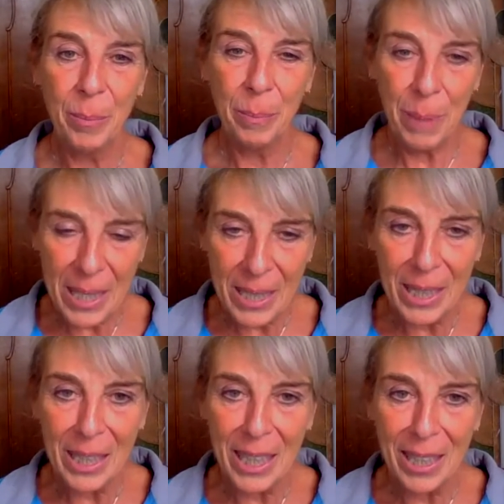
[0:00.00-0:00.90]

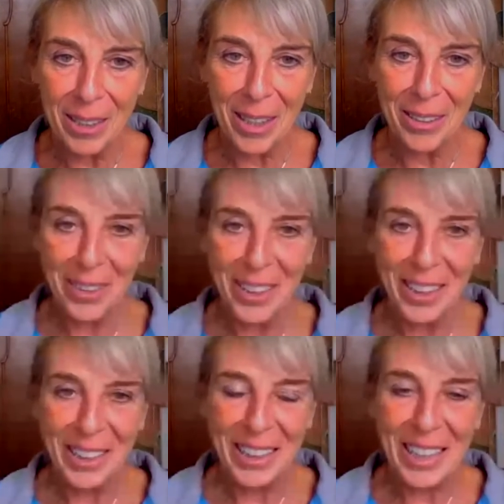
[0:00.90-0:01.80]
Basically, in their
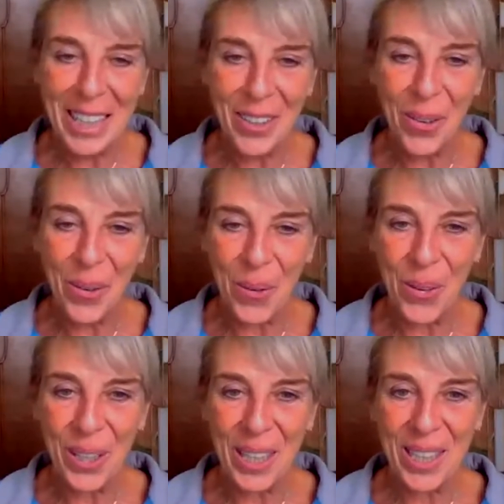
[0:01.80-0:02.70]
inner
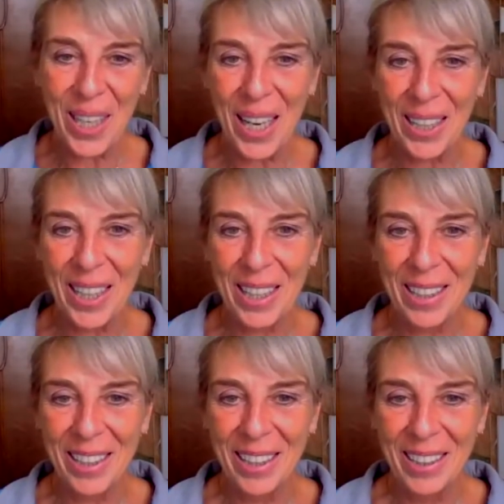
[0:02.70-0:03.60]
core, it's like
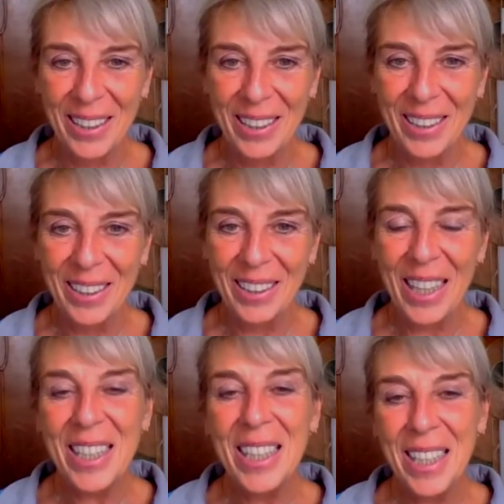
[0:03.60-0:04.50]

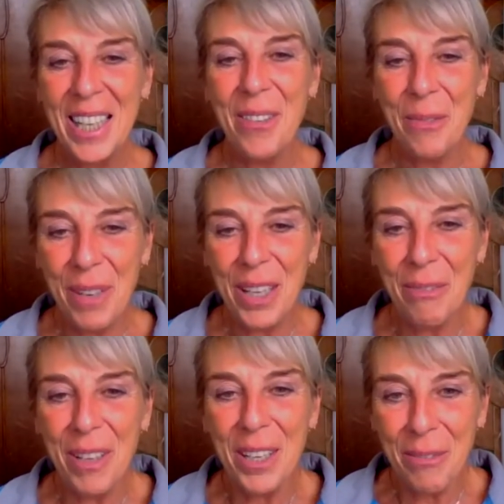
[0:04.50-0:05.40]
they're still in a very,
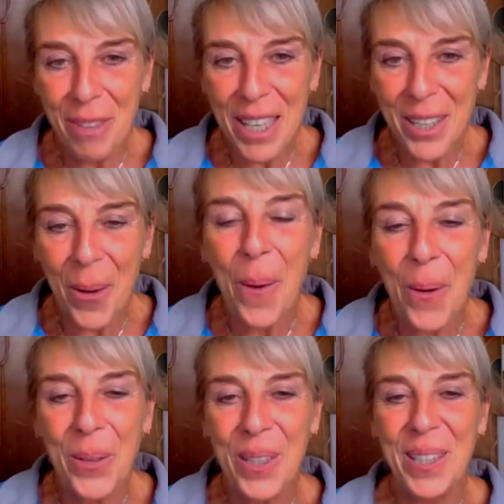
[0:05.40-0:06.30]
very, very
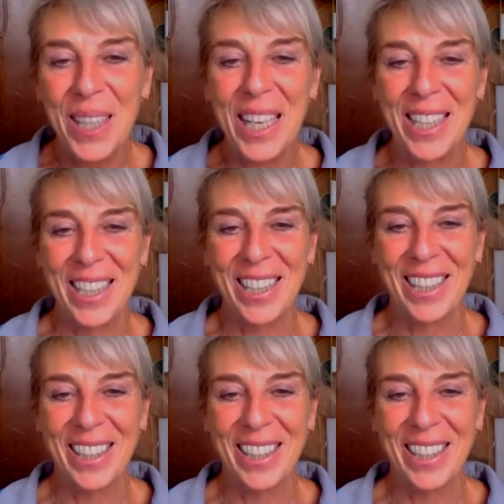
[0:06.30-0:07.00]
early stage.